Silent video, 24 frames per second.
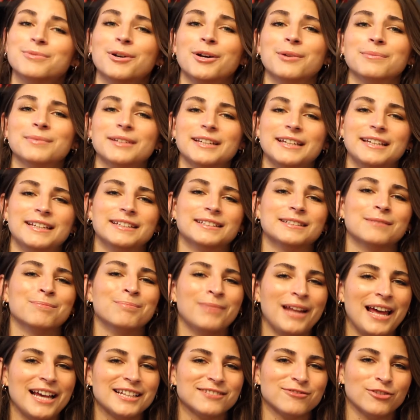prompt is
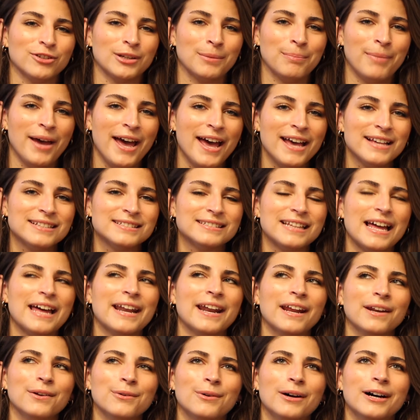Blast from the Past,
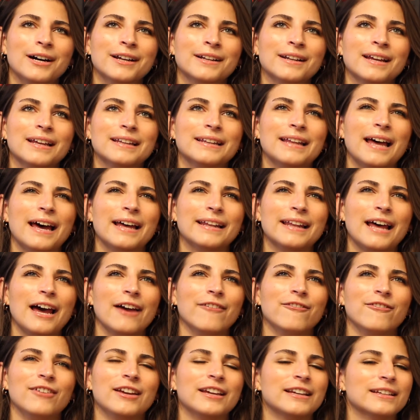another one that I
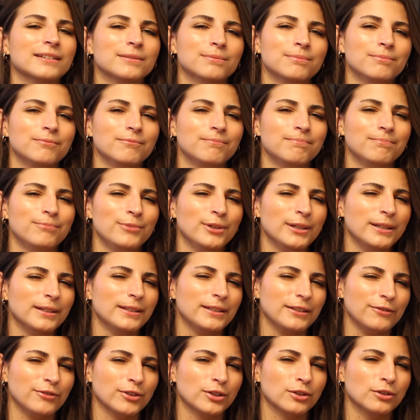think is pretty
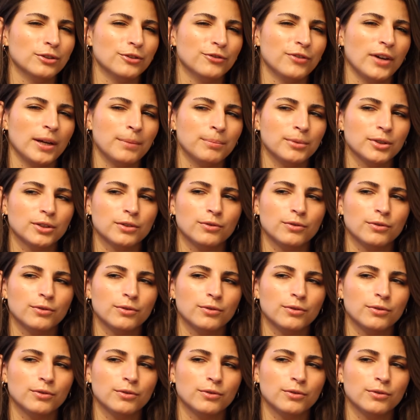difficult to find books